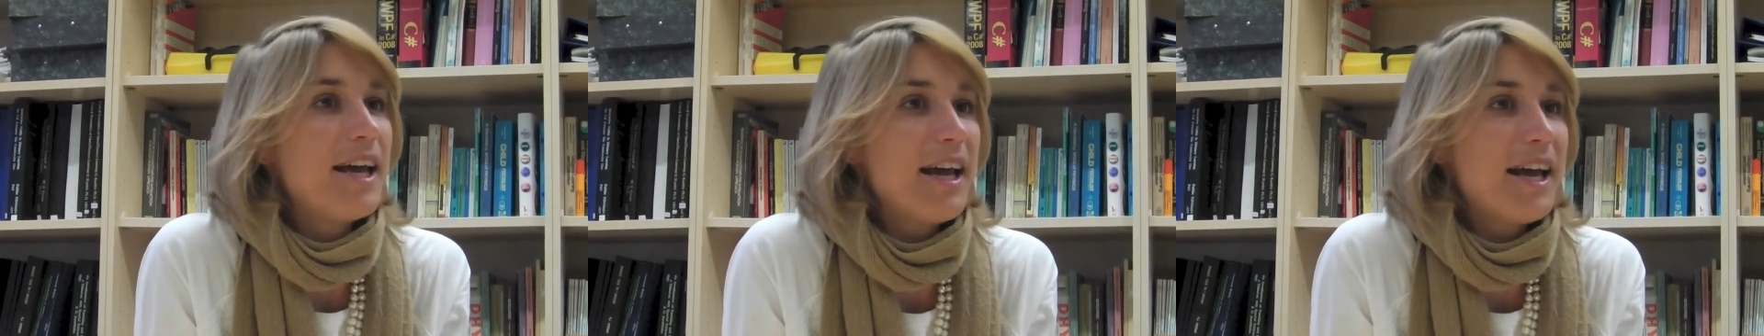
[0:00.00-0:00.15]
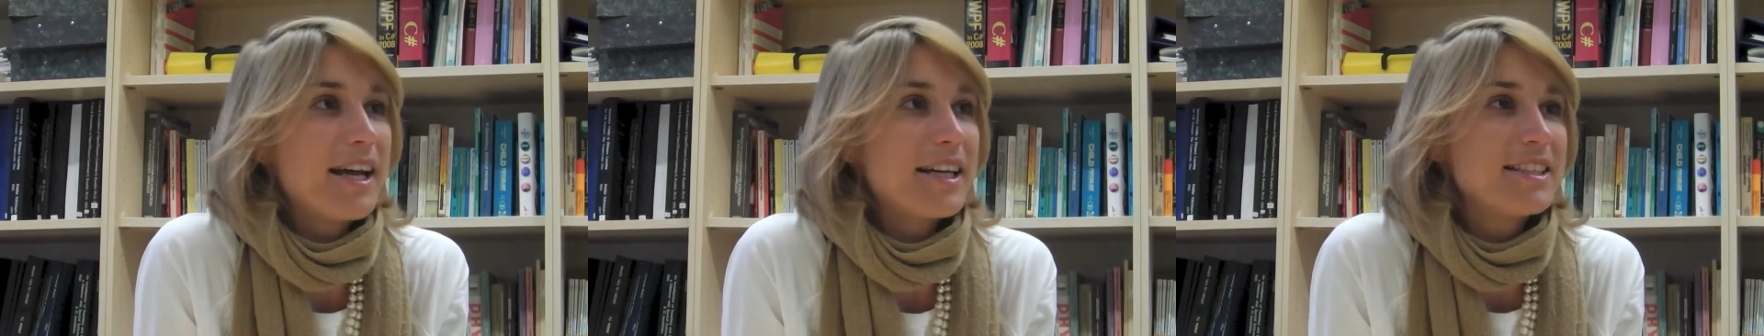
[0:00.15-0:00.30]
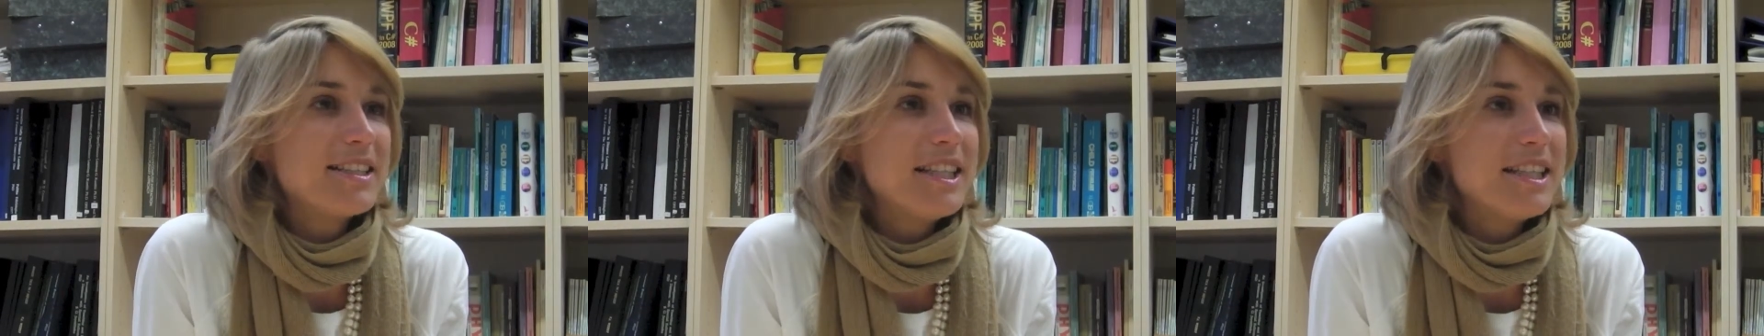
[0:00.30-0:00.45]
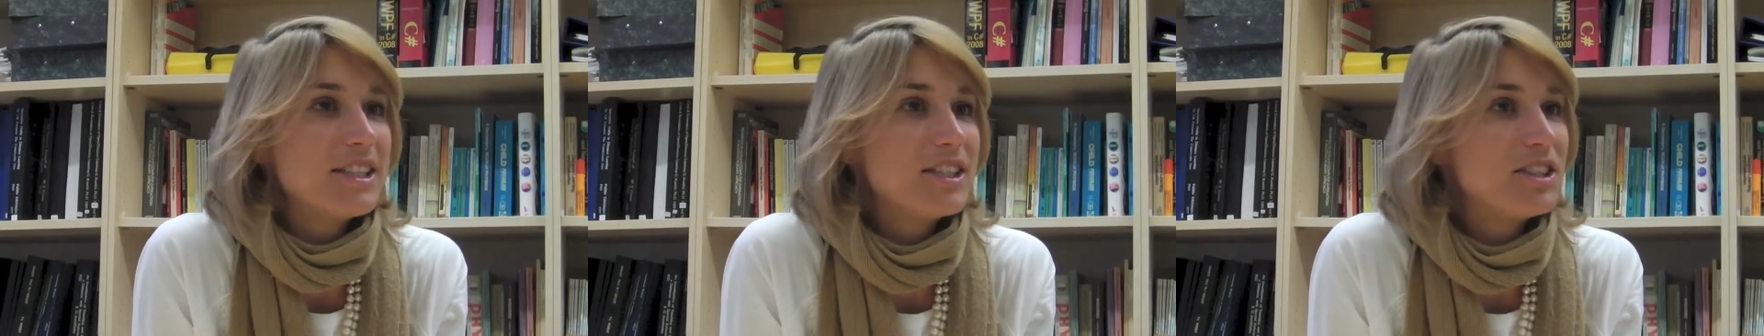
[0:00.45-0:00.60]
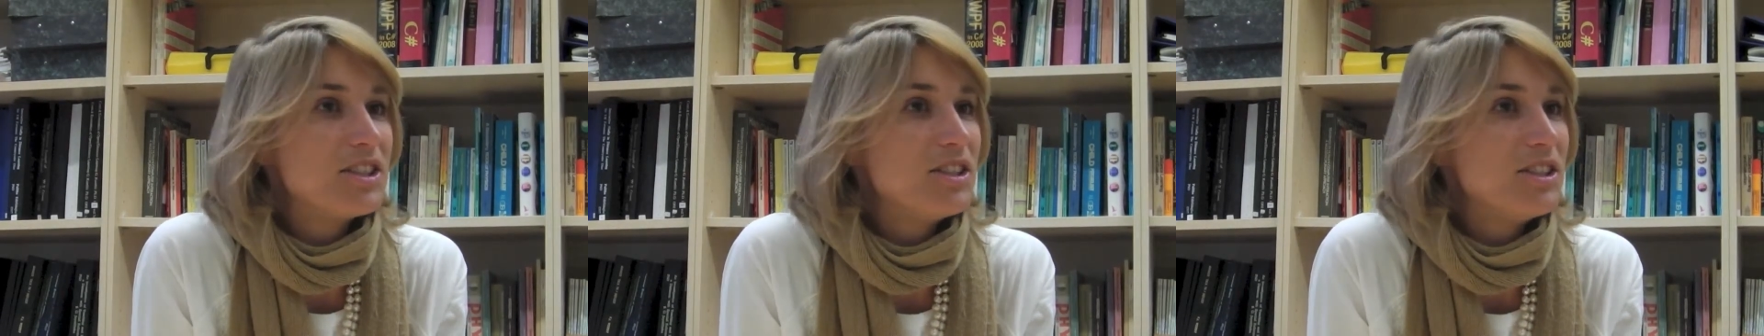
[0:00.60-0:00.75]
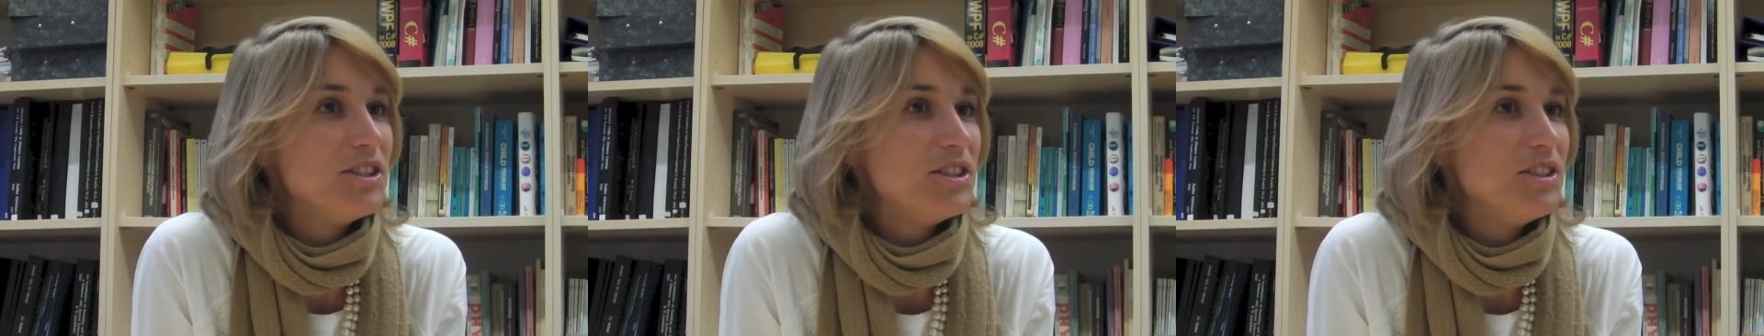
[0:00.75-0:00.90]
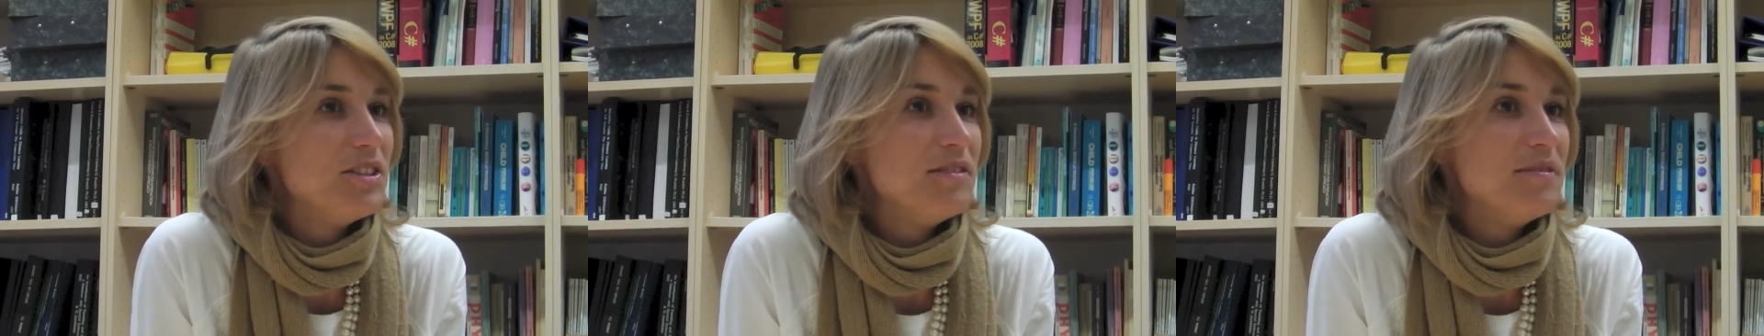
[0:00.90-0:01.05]
access
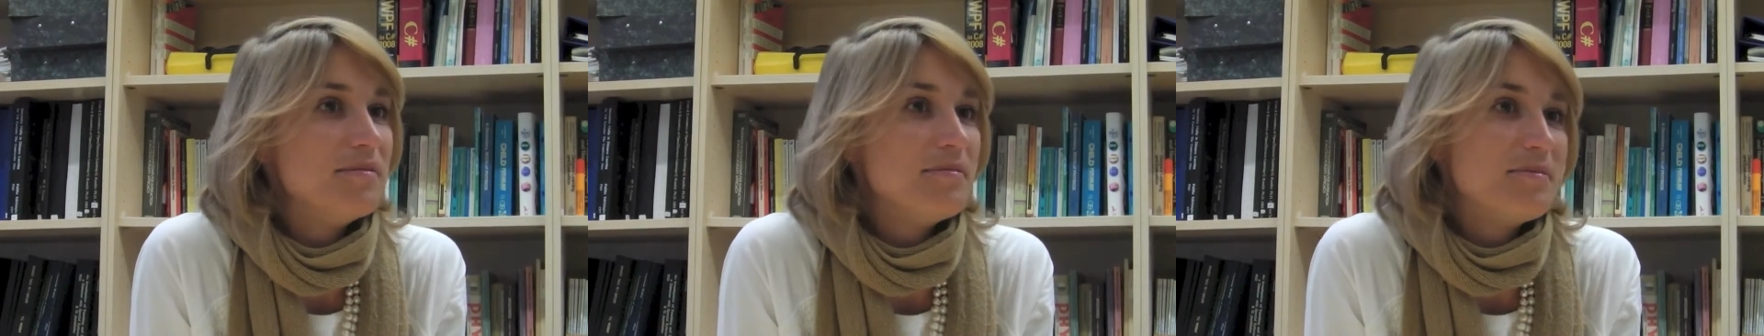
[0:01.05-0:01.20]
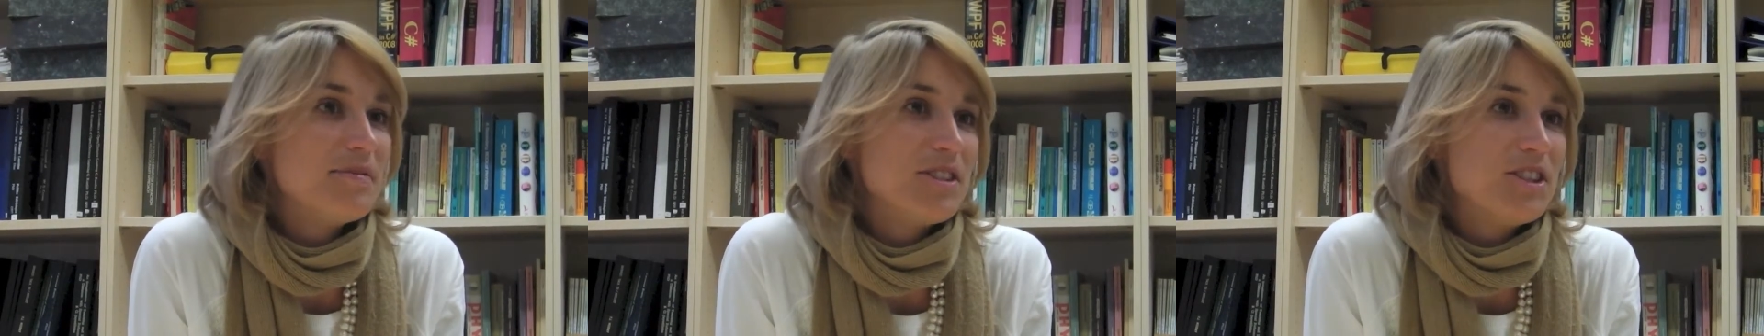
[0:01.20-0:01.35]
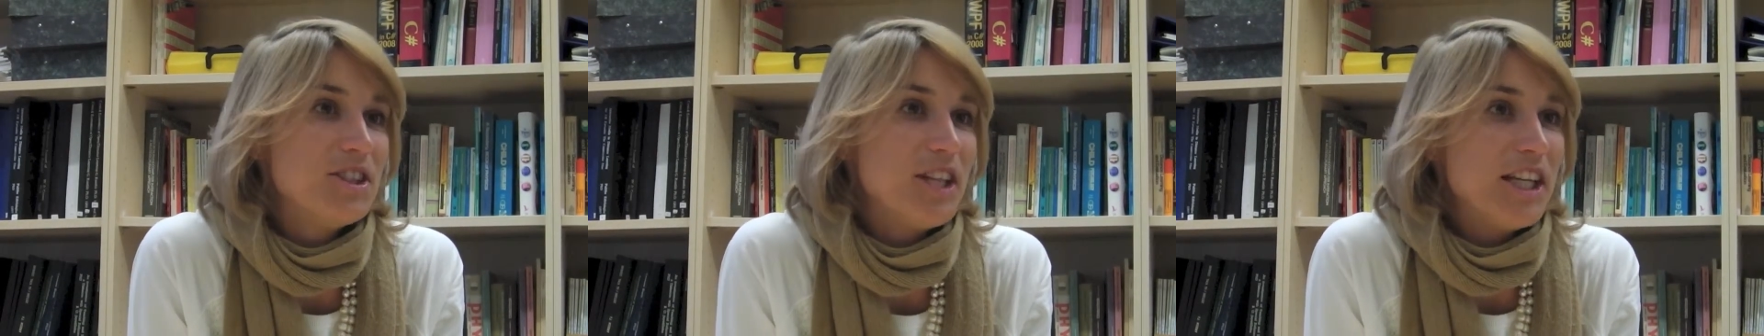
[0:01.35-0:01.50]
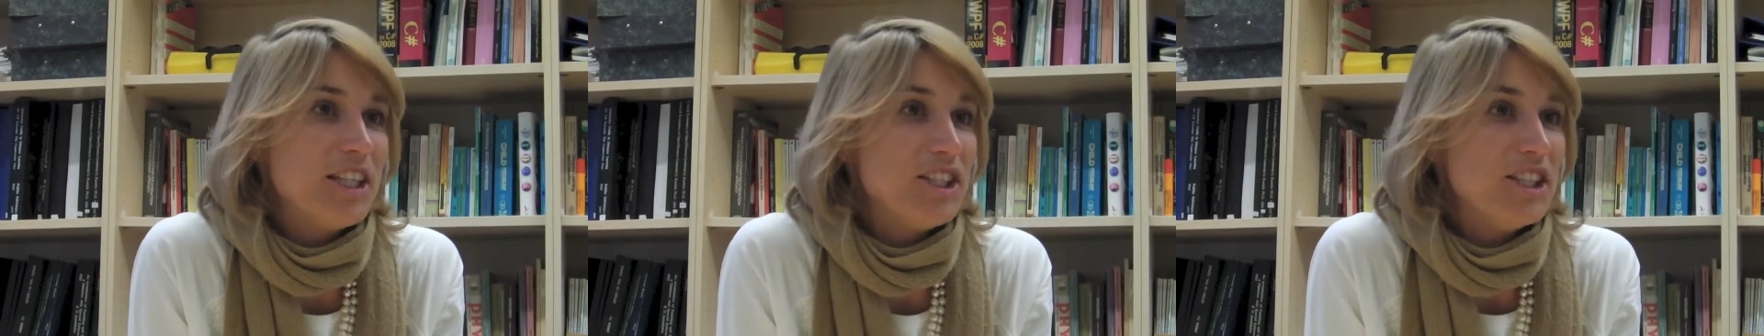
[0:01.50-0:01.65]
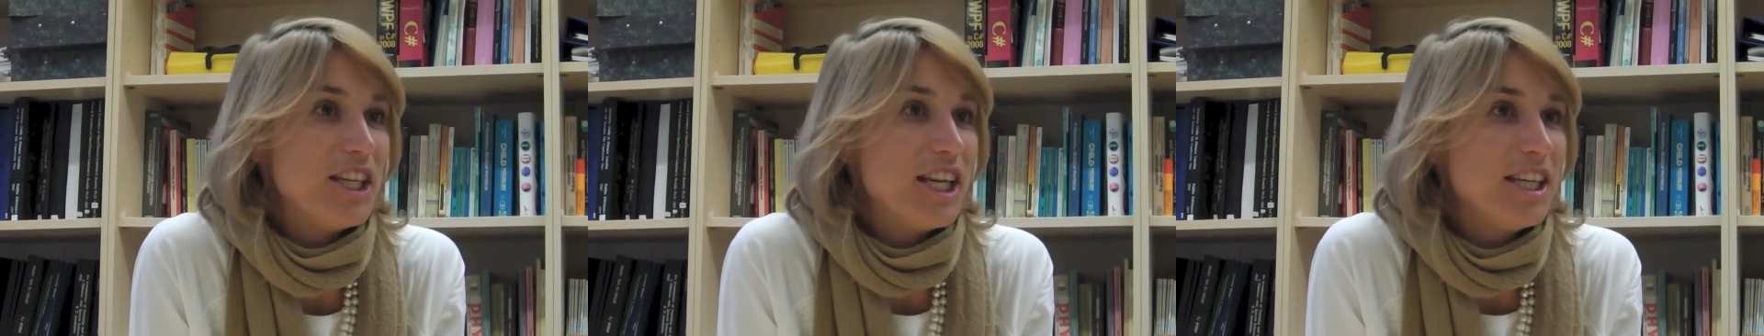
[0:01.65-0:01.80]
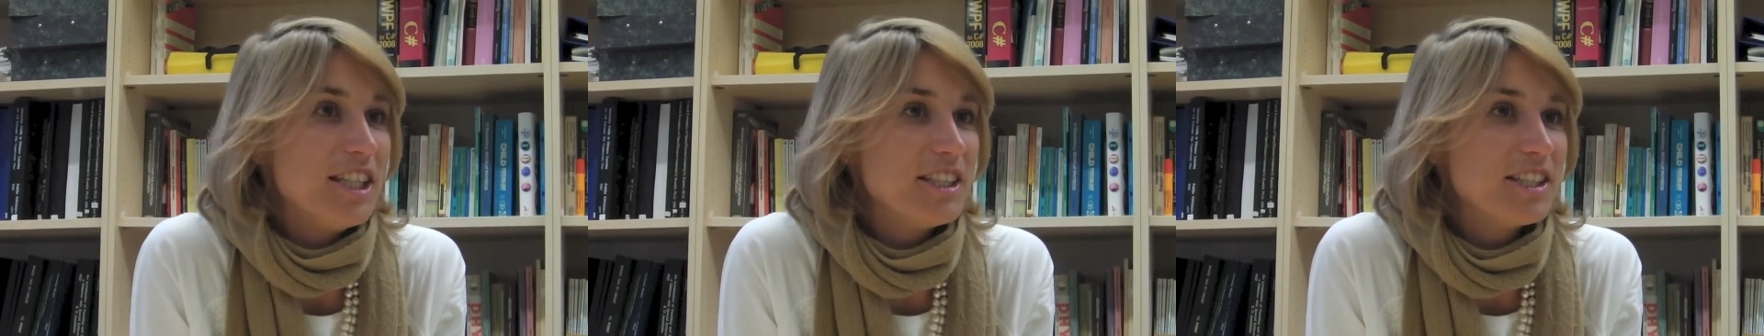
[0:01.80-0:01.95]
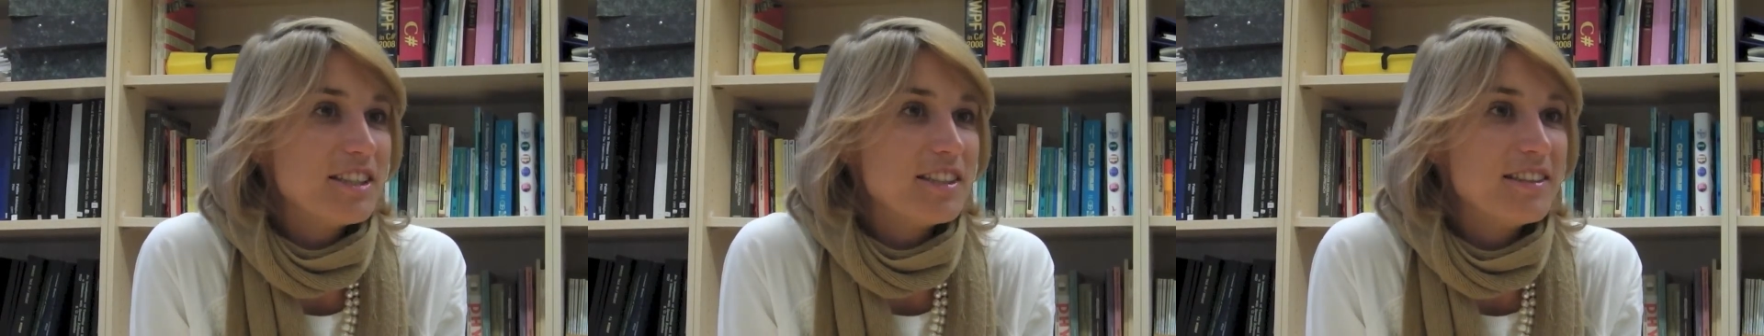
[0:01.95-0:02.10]
to, to
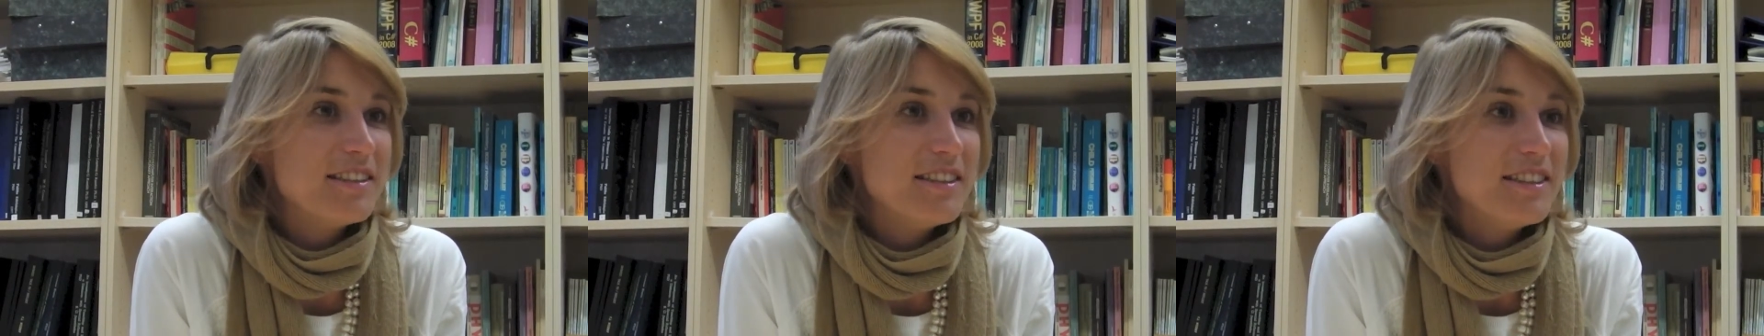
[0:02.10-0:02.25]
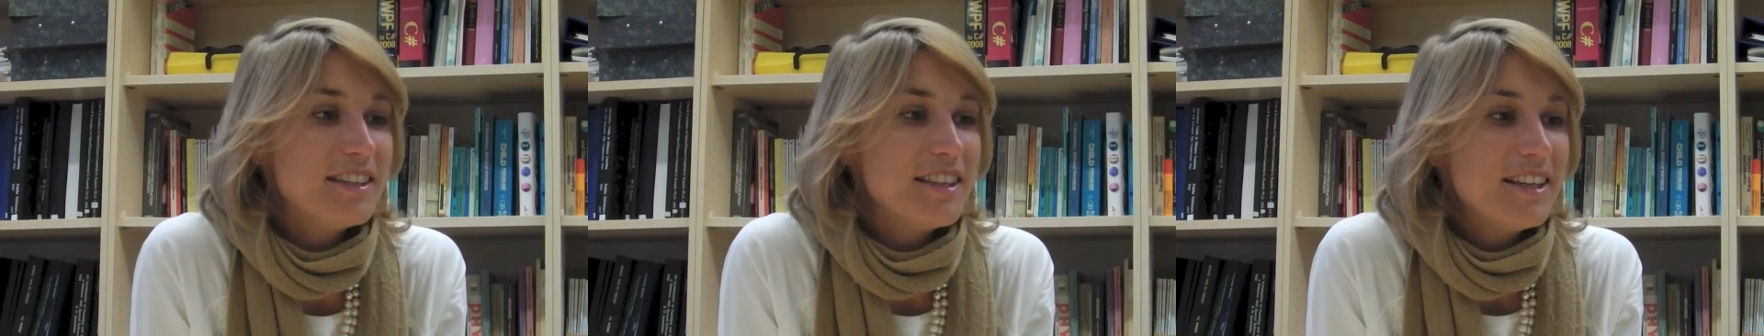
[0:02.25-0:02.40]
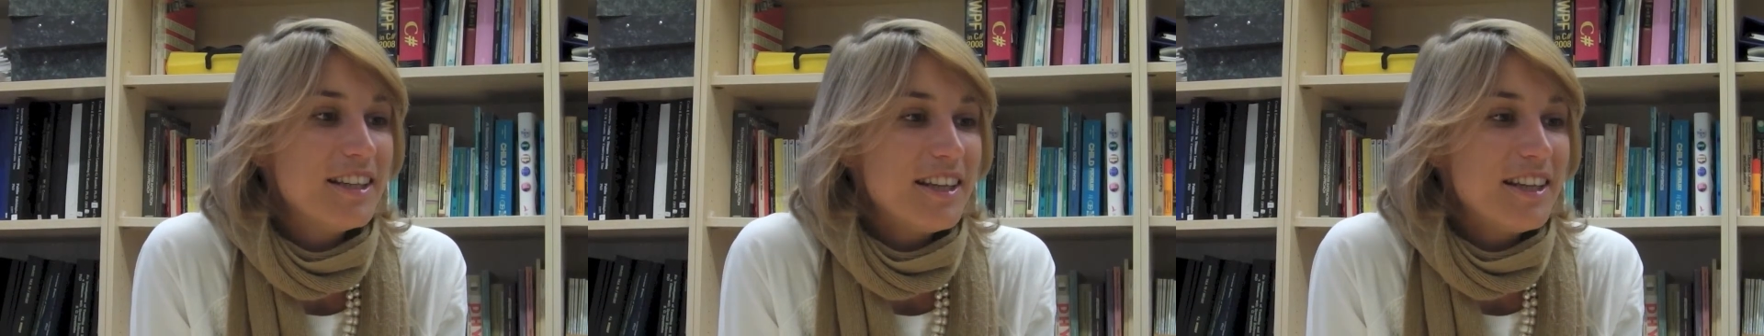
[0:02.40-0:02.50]
education.